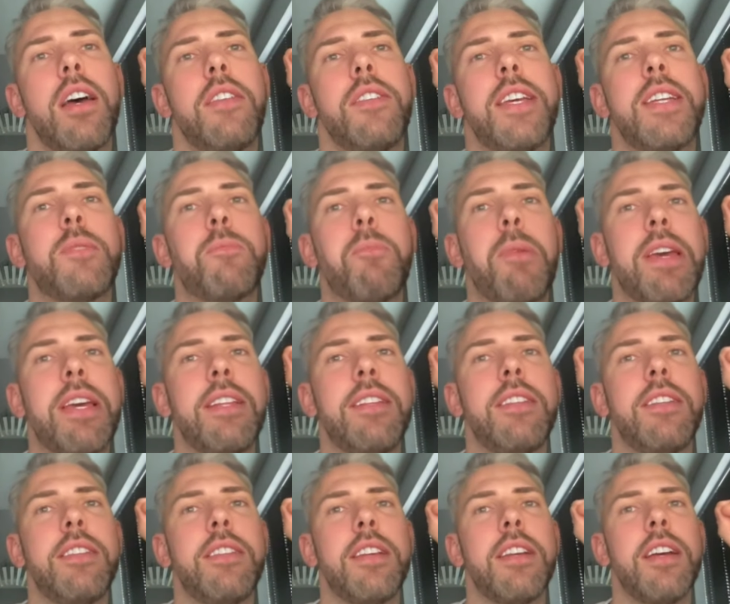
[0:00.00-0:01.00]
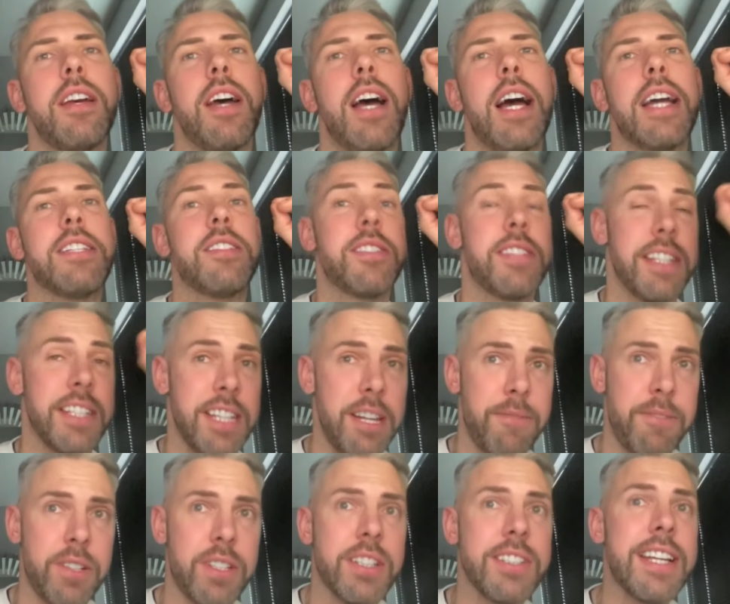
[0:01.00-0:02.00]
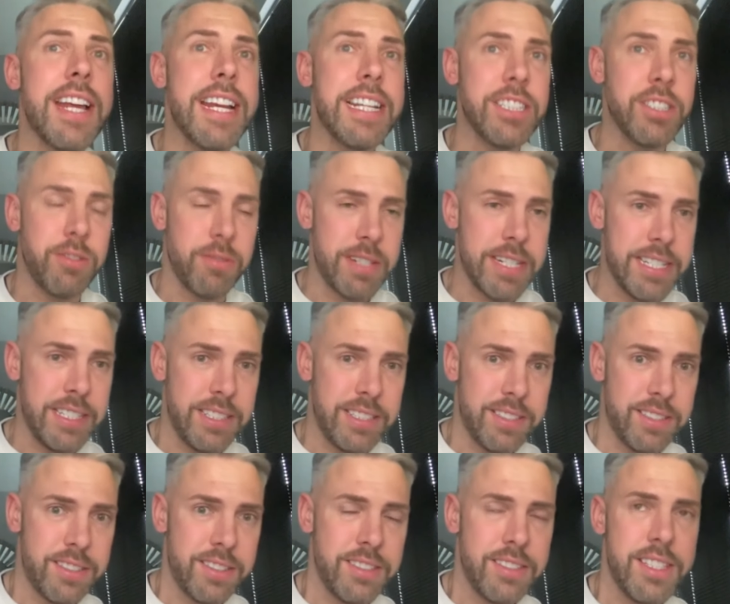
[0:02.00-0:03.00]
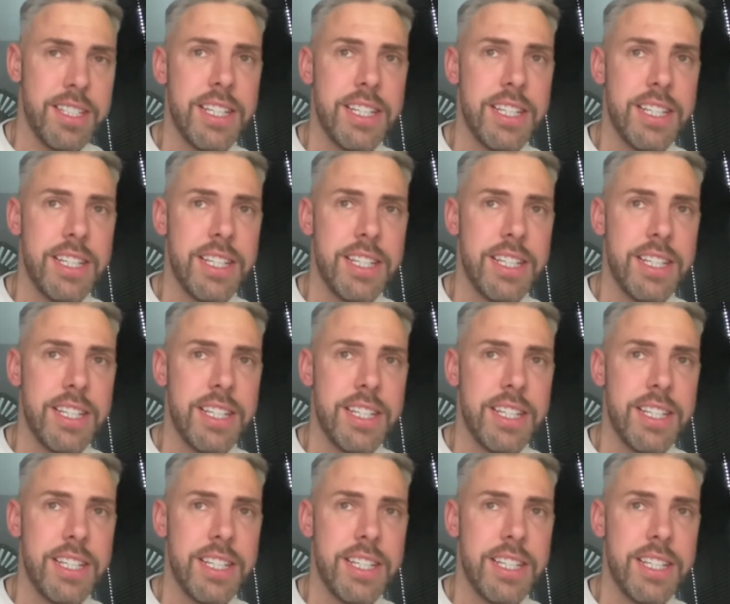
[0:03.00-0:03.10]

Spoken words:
there's been a significant increase